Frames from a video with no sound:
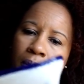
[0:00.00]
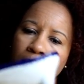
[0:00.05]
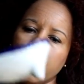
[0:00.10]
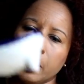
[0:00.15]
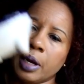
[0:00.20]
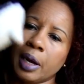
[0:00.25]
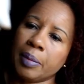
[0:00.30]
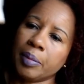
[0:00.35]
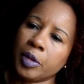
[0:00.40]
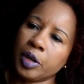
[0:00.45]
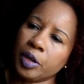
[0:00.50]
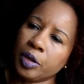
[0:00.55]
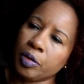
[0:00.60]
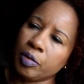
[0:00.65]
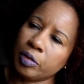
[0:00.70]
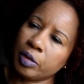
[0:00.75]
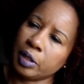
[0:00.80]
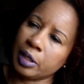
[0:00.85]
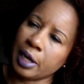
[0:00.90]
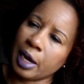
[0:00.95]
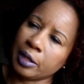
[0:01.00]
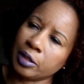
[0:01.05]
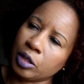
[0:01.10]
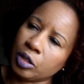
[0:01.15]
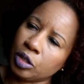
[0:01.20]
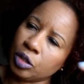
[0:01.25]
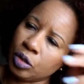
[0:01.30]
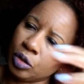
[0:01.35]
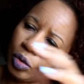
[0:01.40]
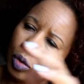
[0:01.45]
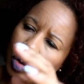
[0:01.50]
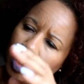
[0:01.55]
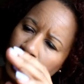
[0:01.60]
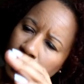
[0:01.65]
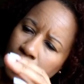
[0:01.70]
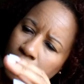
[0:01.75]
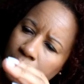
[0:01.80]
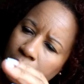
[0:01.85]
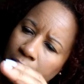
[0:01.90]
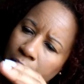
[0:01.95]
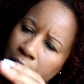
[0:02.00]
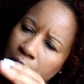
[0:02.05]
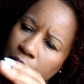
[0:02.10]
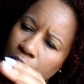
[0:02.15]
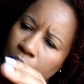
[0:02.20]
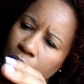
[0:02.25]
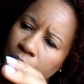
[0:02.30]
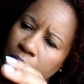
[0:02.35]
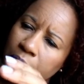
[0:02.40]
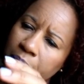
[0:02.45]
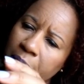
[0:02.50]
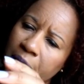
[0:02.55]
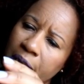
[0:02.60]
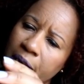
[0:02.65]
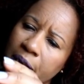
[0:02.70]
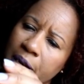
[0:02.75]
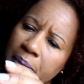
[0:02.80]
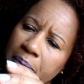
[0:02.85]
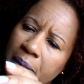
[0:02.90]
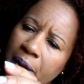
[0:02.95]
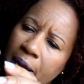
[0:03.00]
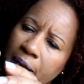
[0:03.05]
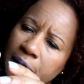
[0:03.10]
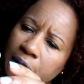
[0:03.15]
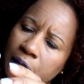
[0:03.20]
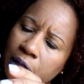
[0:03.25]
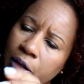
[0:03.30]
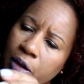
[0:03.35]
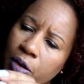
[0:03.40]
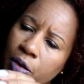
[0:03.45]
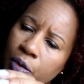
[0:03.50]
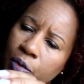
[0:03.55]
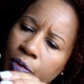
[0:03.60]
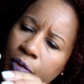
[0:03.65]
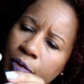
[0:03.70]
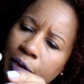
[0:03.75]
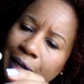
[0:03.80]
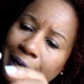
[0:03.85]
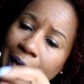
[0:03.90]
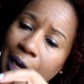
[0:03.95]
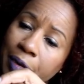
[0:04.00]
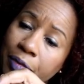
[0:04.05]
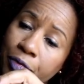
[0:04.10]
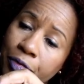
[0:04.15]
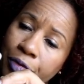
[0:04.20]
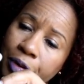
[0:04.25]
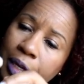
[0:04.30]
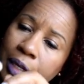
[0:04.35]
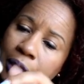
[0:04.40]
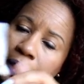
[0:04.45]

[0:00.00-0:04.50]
Well, I'm going to use it as a soap dish. It was made in Mexico, lead-free